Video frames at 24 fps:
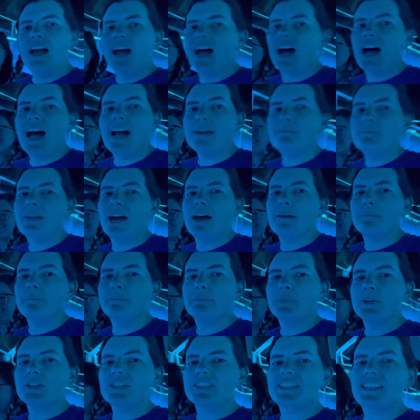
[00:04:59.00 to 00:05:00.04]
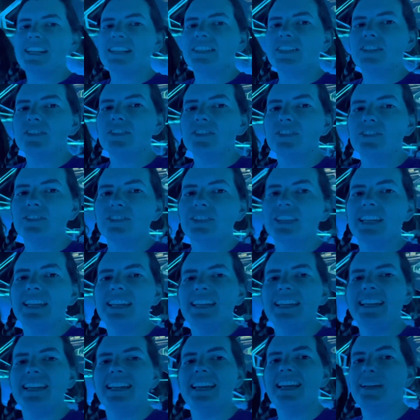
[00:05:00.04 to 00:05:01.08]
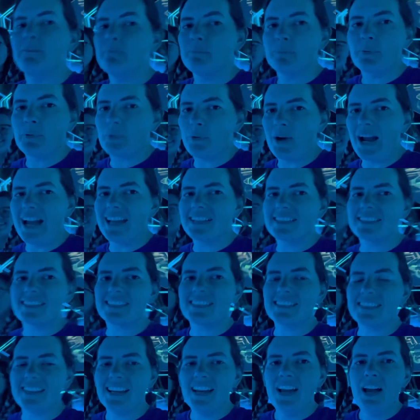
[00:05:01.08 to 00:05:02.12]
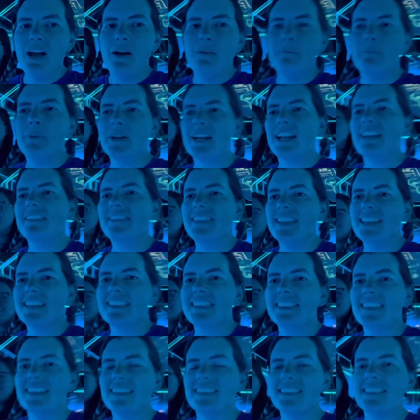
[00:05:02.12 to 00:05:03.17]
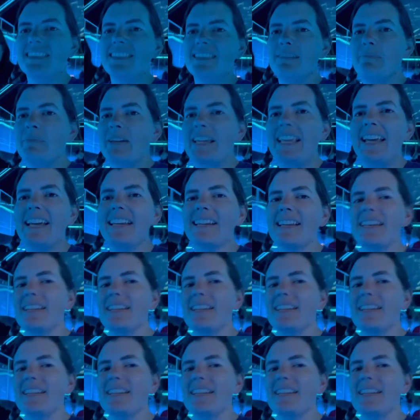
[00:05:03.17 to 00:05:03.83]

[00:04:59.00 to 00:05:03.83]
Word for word: I'm not particularly better. impressed, but I think that the mechanic